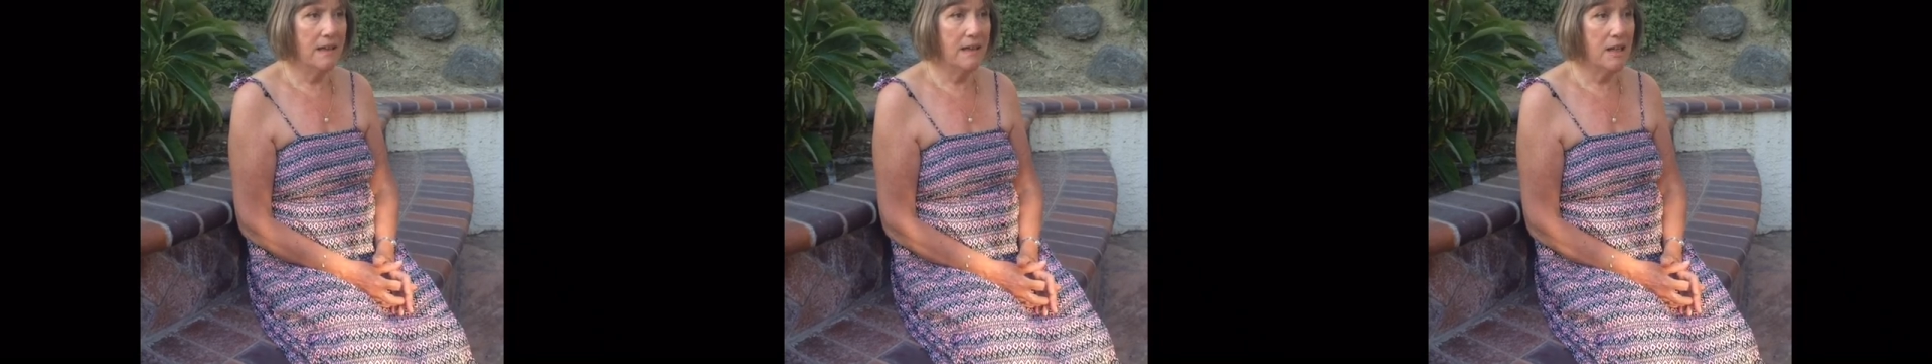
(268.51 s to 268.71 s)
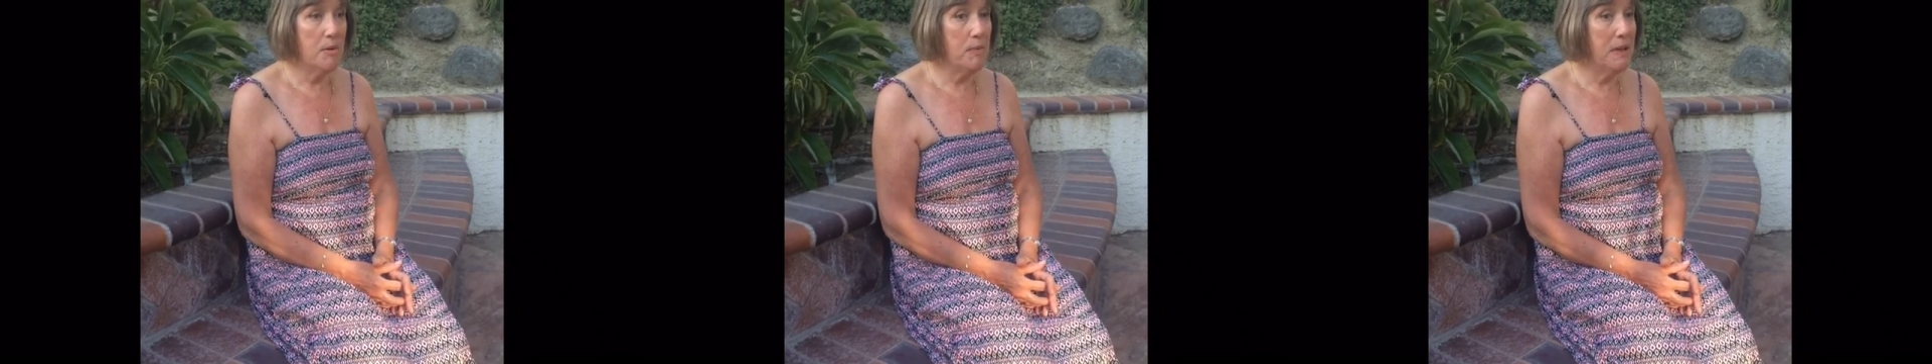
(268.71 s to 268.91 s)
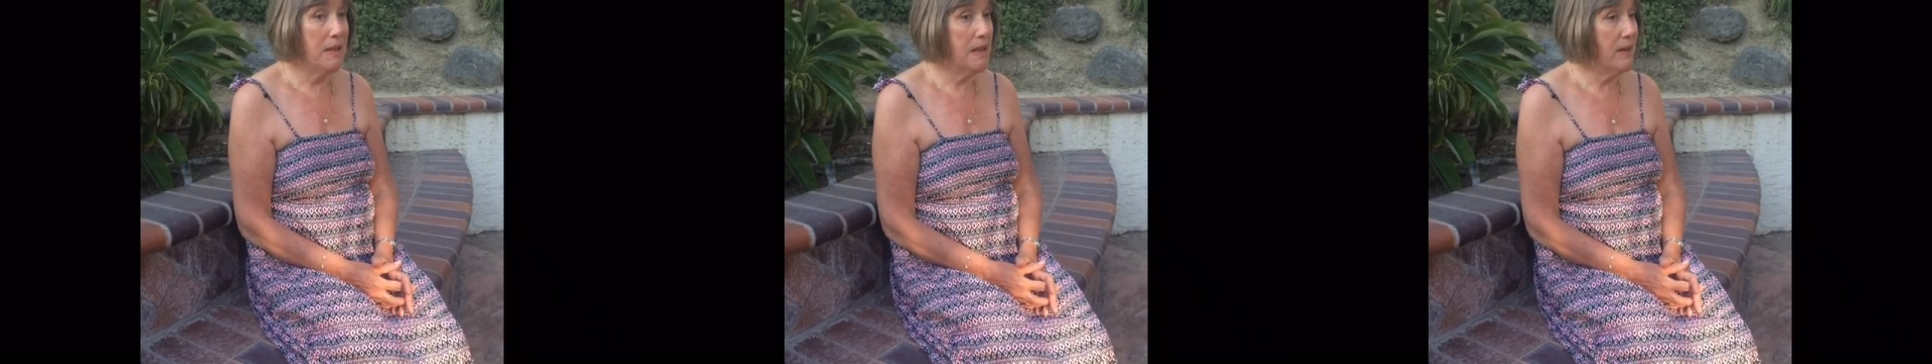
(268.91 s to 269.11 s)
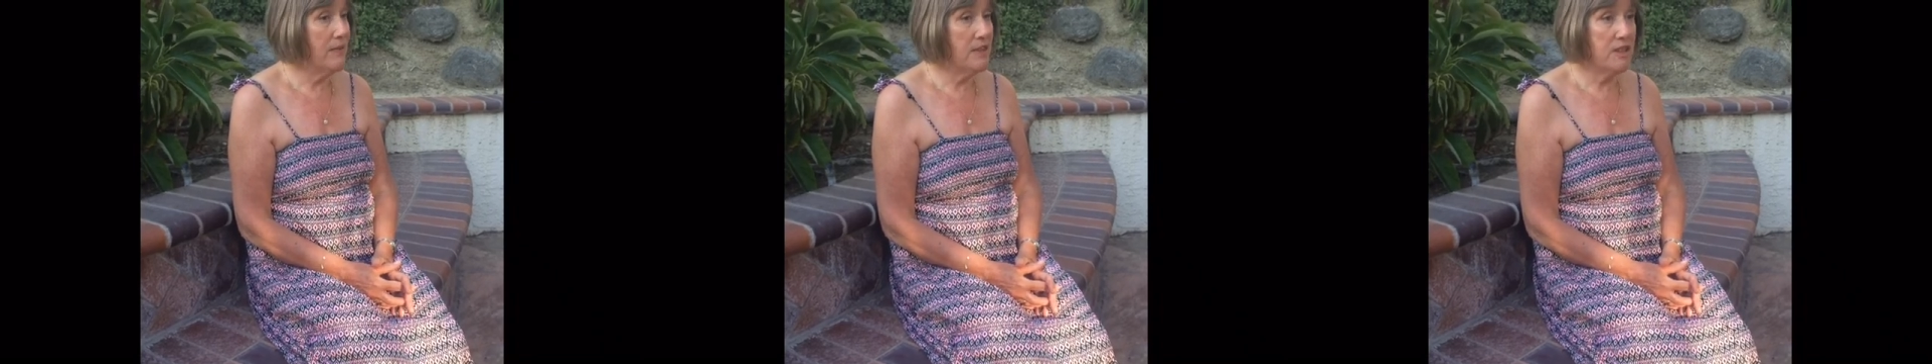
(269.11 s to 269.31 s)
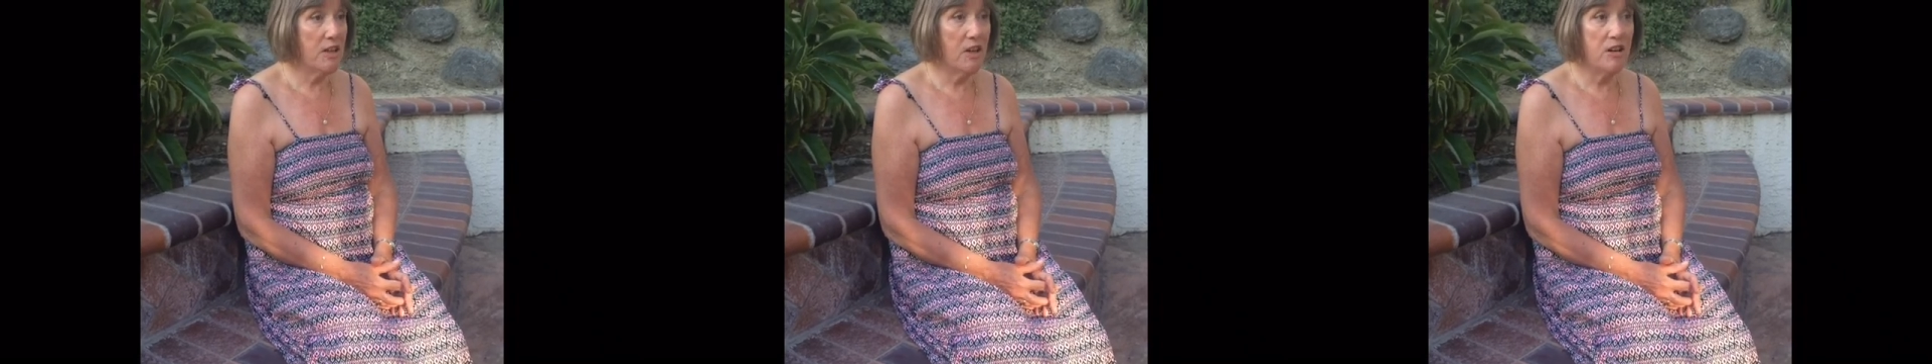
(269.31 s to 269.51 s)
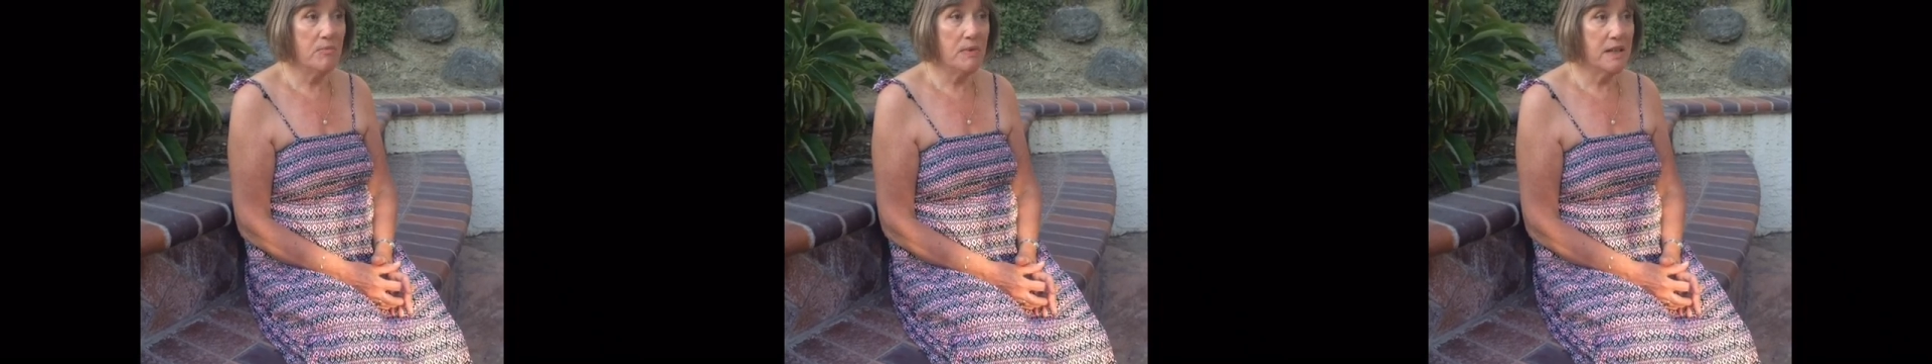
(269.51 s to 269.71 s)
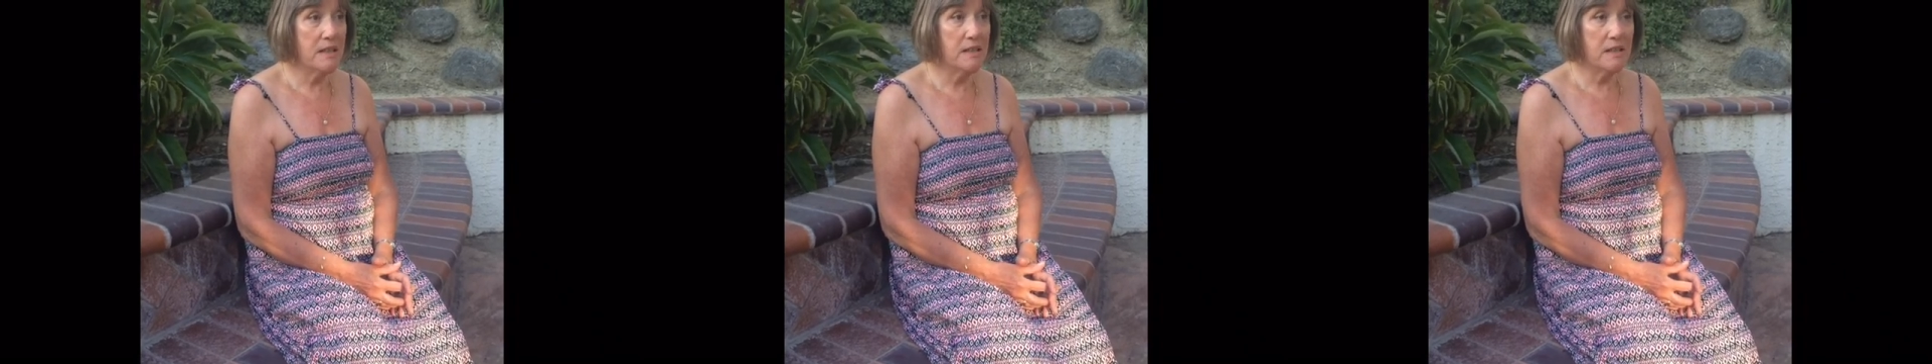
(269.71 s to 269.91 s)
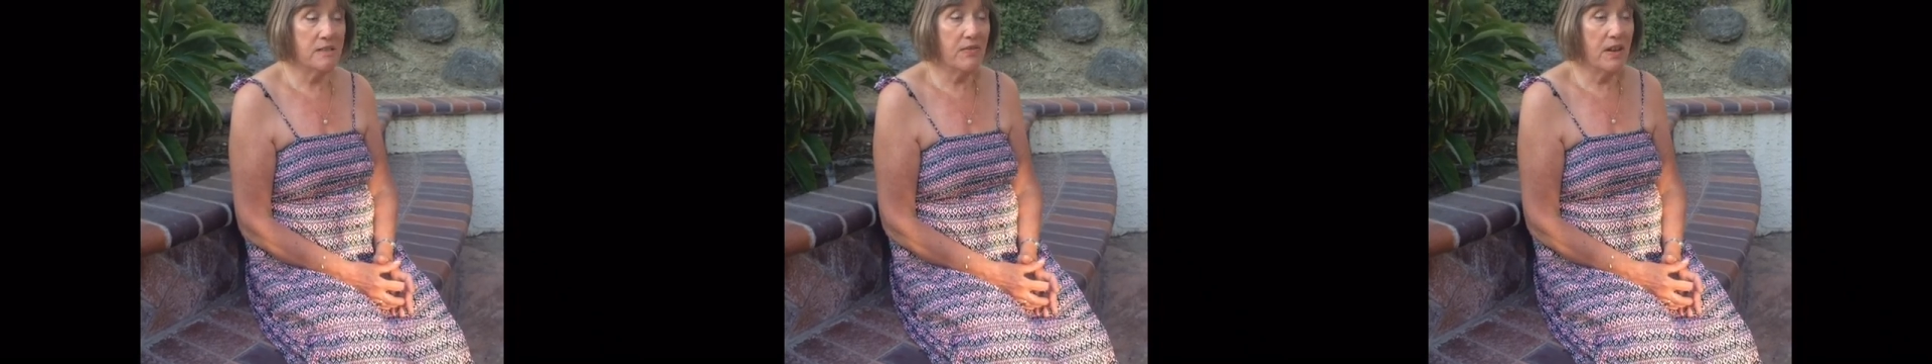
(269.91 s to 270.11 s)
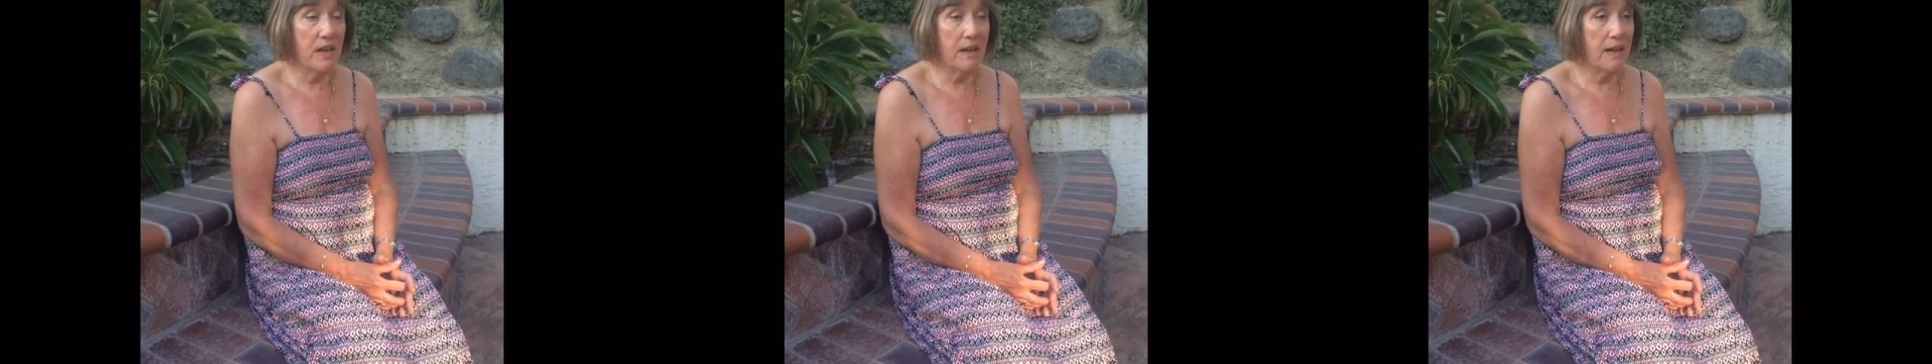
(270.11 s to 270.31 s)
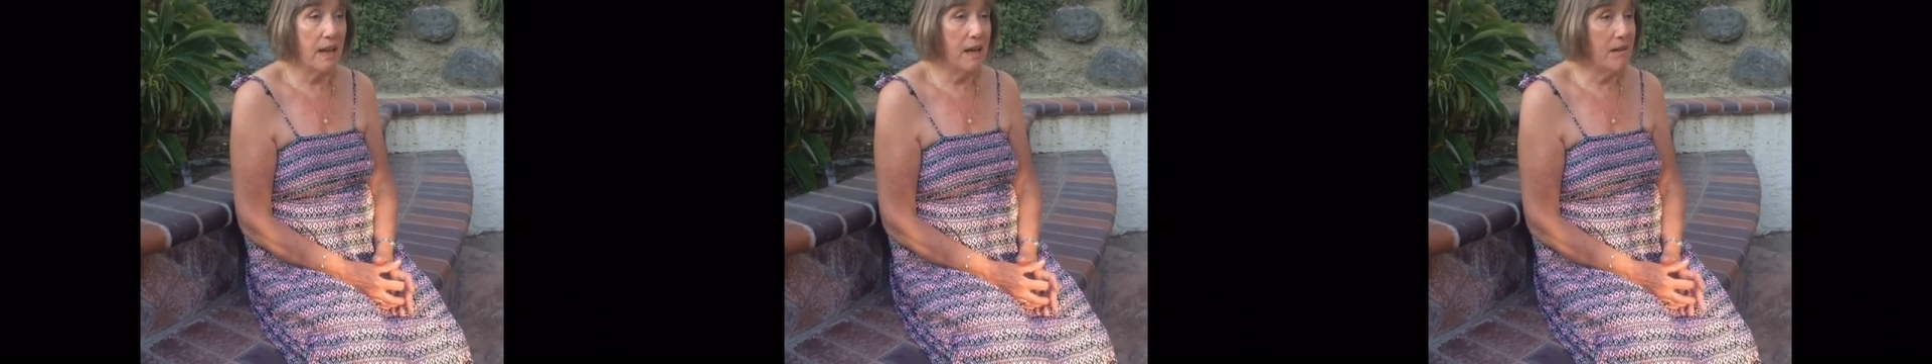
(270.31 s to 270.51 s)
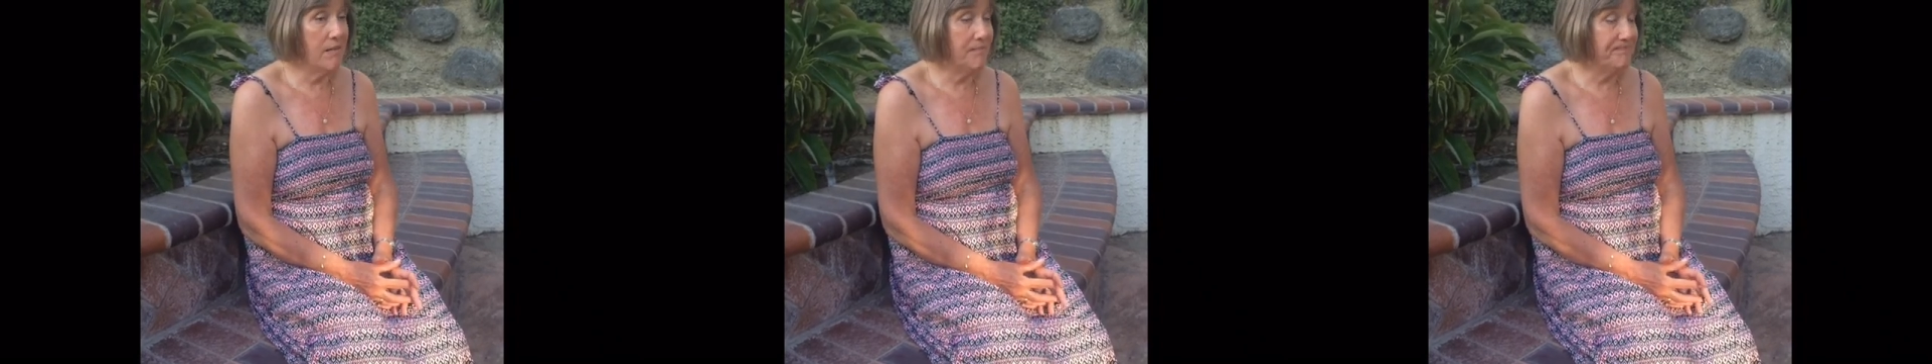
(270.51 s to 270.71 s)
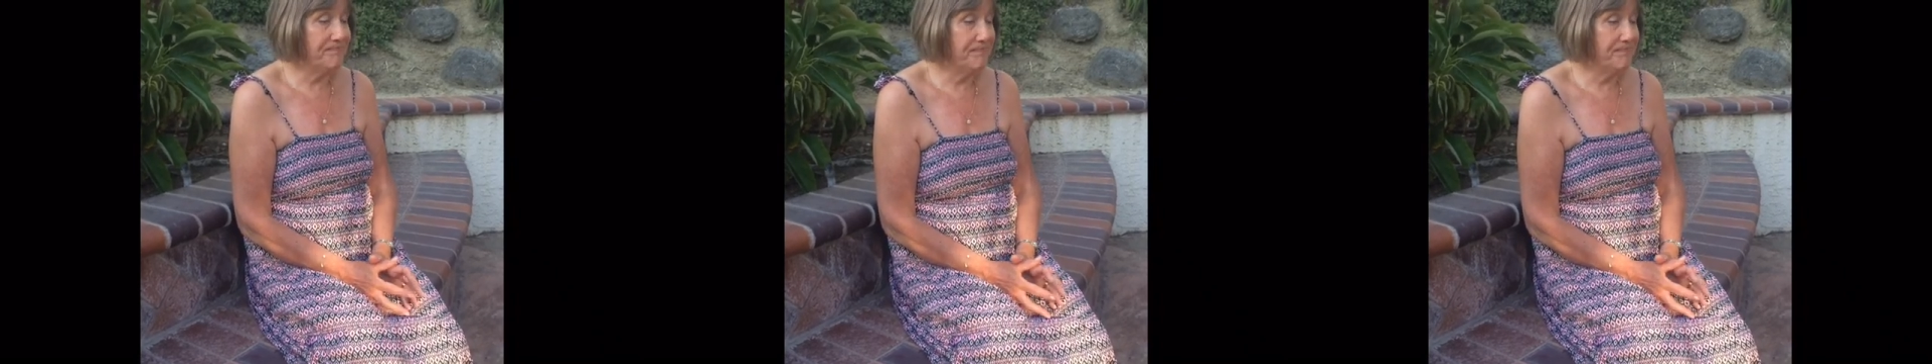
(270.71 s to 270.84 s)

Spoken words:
Nobody had ever told me. I just found out.